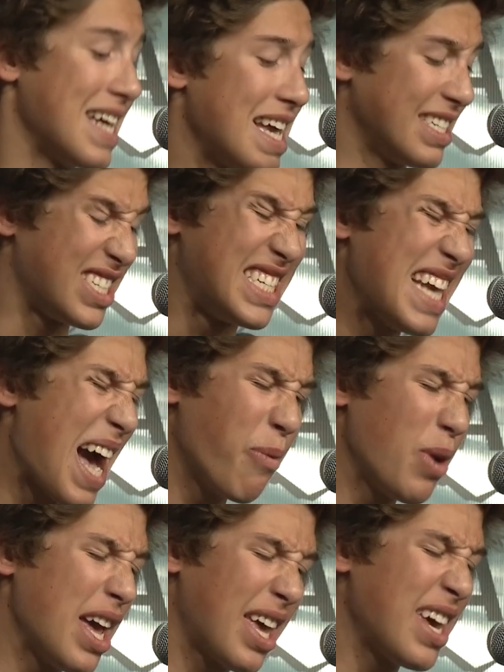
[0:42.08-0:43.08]
And shall
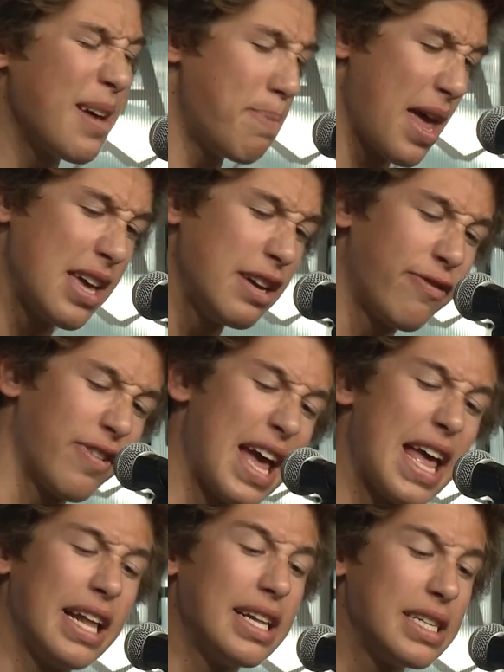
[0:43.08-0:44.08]
we keep be
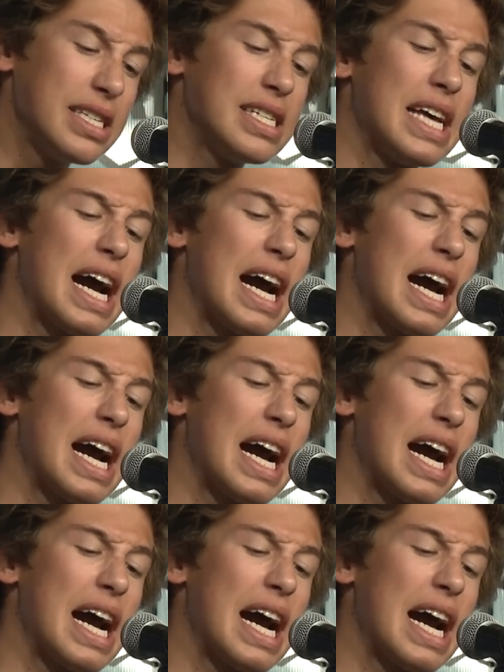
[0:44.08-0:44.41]
friends.